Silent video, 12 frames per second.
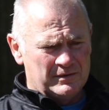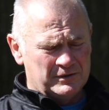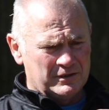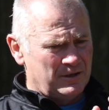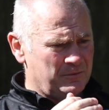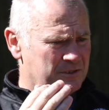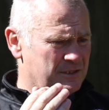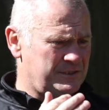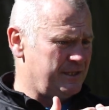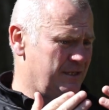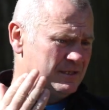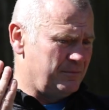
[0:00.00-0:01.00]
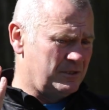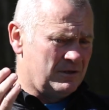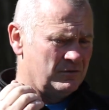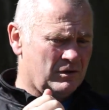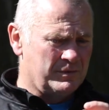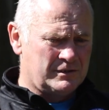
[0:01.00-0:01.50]
I'm not just saying that because
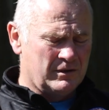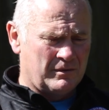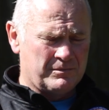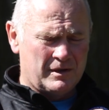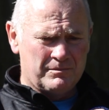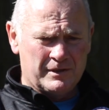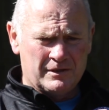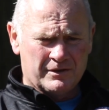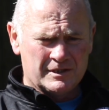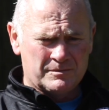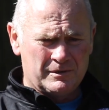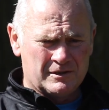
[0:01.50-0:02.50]
I've got me too, I'm being honest,